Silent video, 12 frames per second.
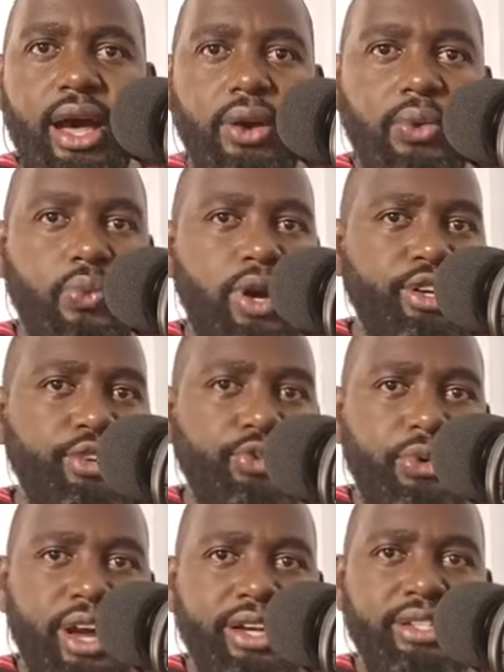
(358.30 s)
a
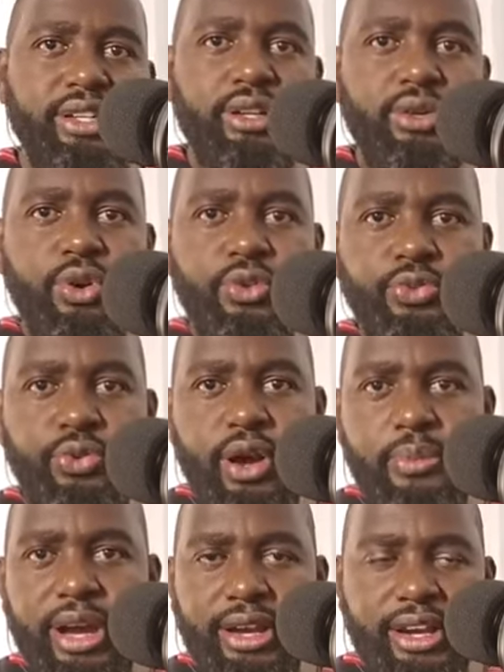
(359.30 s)
wonderful writing of
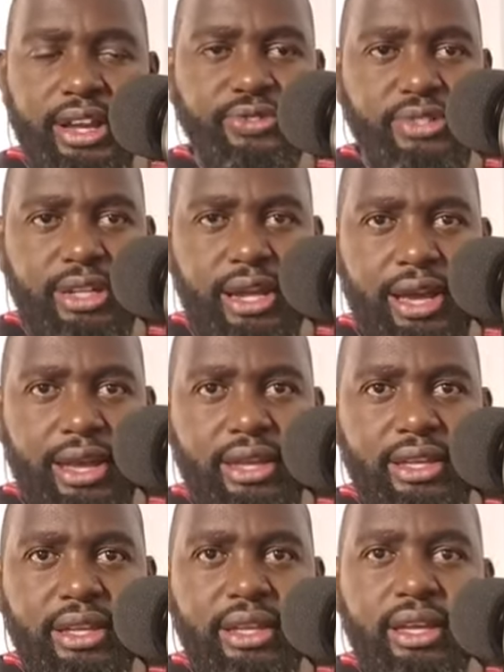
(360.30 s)
Rabbi
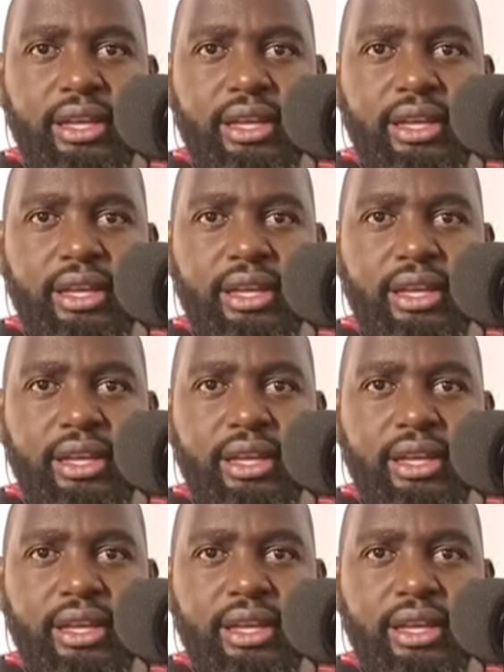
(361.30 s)
Naftali.